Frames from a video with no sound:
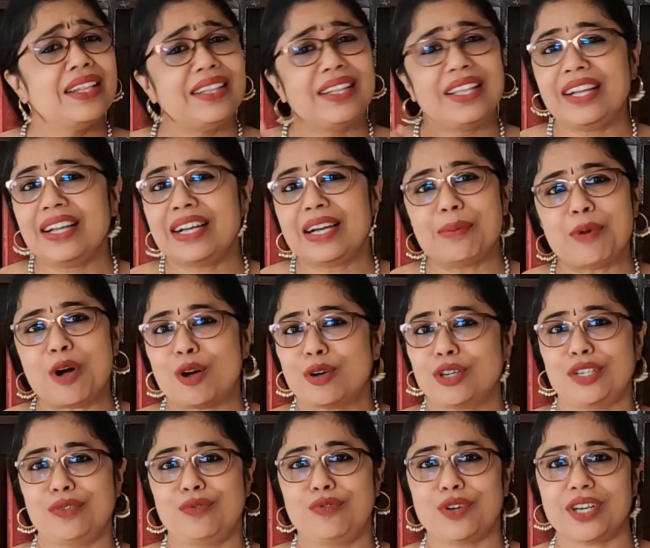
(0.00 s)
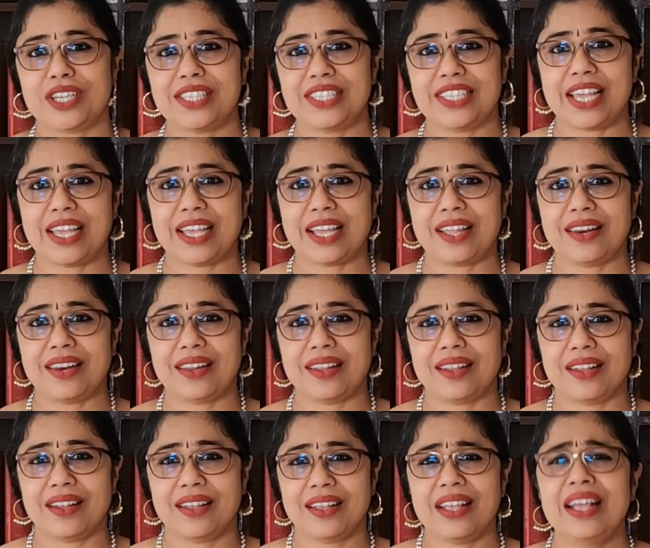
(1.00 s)
Think about it for a second.
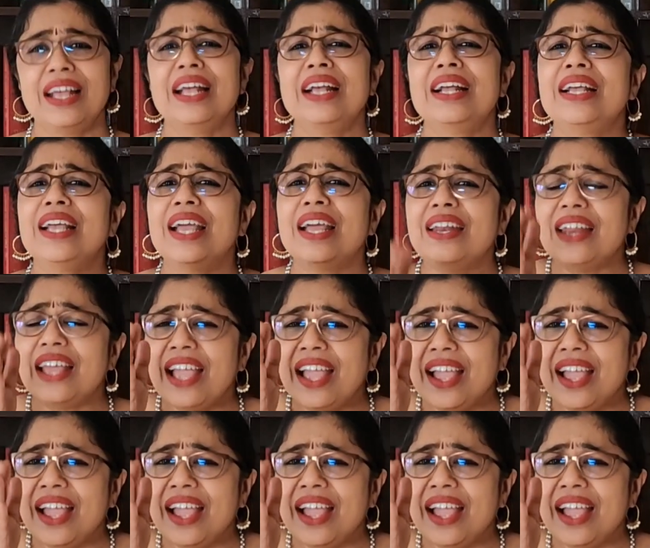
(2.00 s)
Can